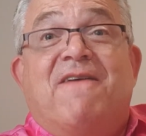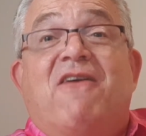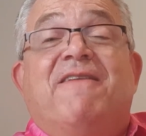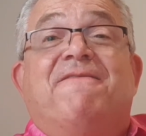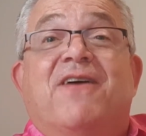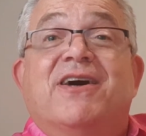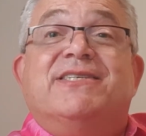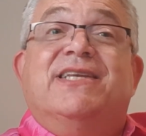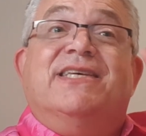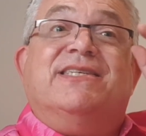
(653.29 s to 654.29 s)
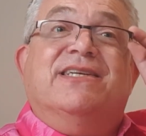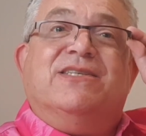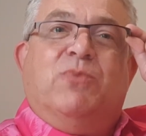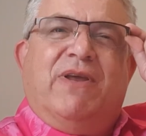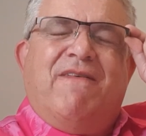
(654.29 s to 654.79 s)
very first
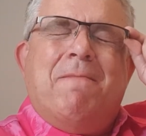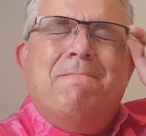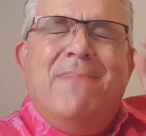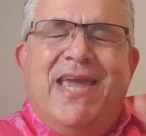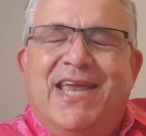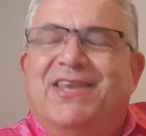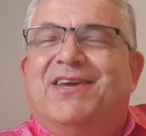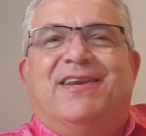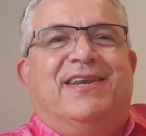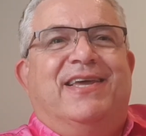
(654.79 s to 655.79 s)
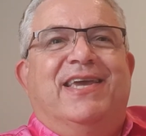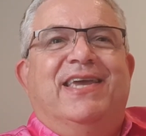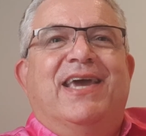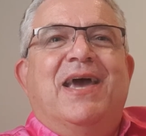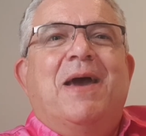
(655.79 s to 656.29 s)
listeners, would have immediately